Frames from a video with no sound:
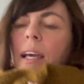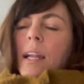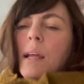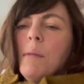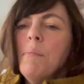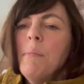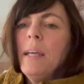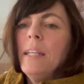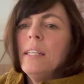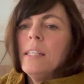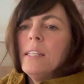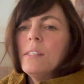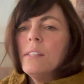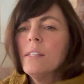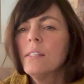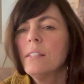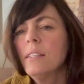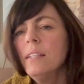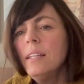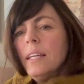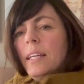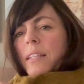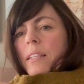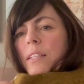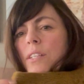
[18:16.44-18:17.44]
I made it
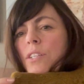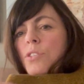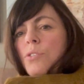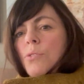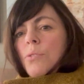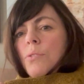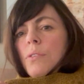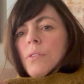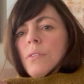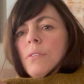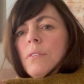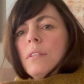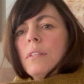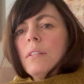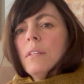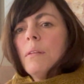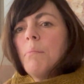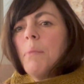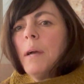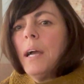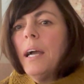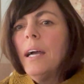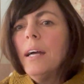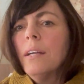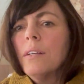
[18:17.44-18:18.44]
slightly shorter than the
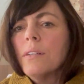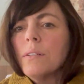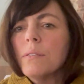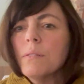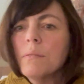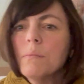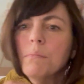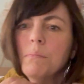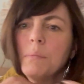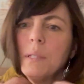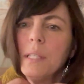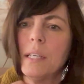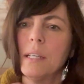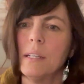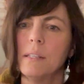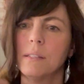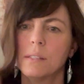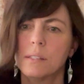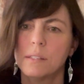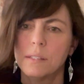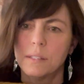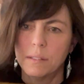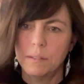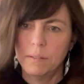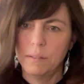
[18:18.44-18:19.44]
pattern
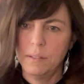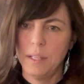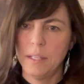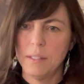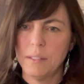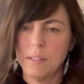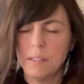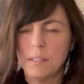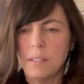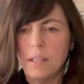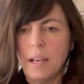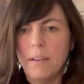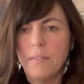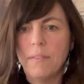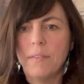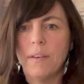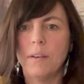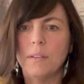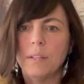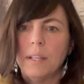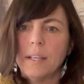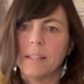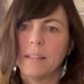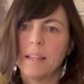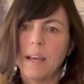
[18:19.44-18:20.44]
because I
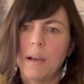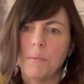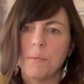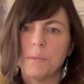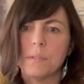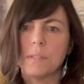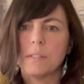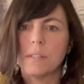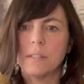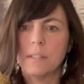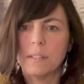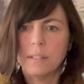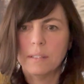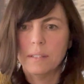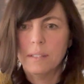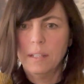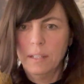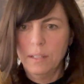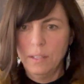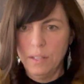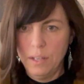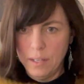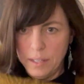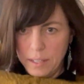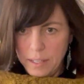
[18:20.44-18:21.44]
felt like that wasn't
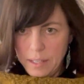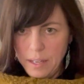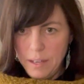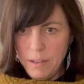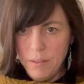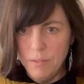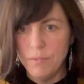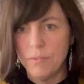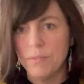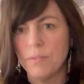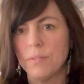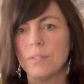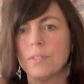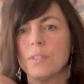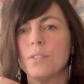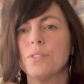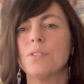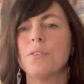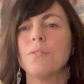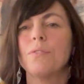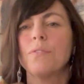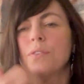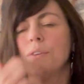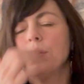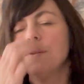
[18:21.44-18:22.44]
long enough. There's
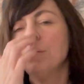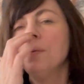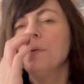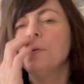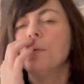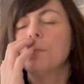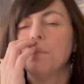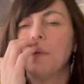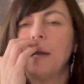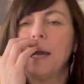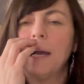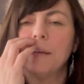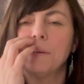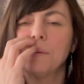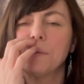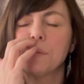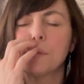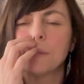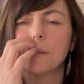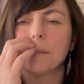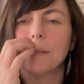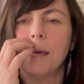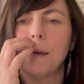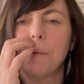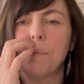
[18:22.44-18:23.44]
a few patterns
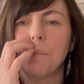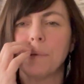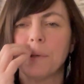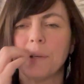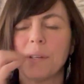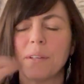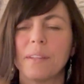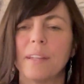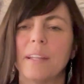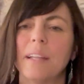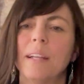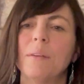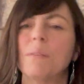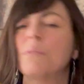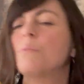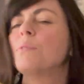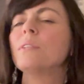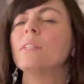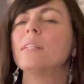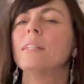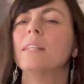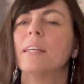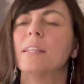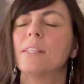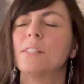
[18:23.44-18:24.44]
in that book that I'd
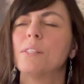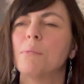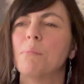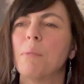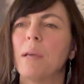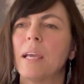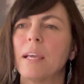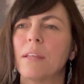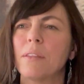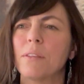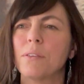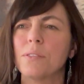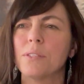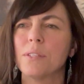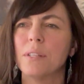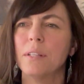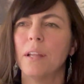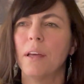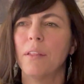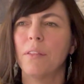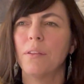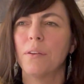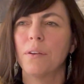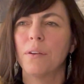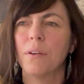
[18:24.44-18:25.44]
really like to make. There's
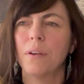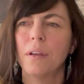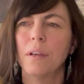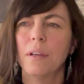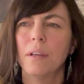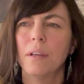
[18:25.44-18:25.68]
another,